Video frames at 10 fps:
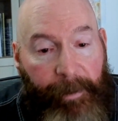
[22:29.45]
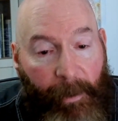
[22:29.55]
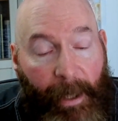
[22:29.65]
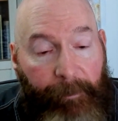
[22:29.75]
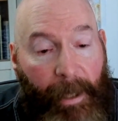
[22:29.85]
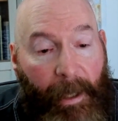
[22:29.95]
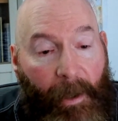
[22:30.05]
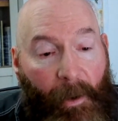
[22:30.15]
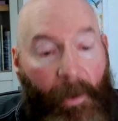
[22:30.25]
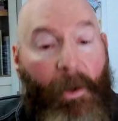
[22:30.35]

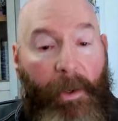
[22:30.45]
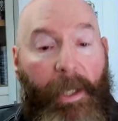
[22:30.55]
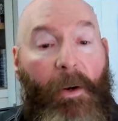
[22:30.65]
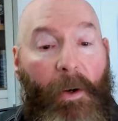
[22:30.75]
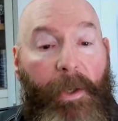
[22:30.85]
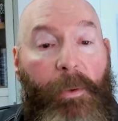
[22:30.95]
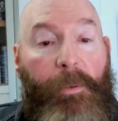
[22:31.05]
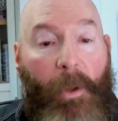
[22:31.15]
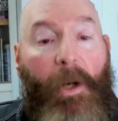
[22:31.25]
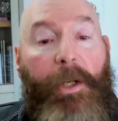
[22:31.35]
are
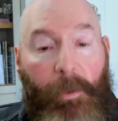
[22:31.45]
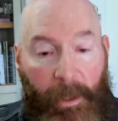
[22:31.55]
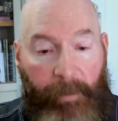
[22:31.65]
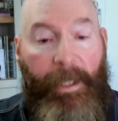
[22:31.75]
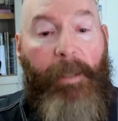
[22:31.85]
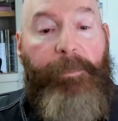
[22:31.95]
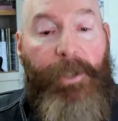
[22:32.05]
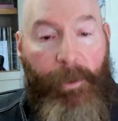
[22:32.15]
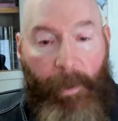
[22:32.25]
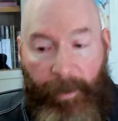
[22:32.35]
you living up
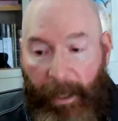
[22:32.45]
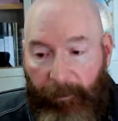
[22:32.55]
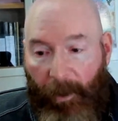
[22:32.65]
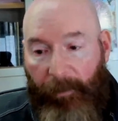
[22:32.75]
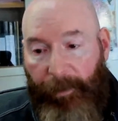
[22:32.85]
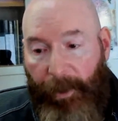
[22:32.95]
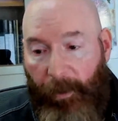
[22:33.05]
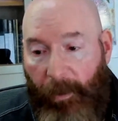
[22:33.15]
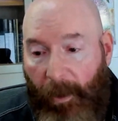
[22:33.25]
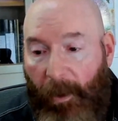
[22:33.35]
to what they have offered you?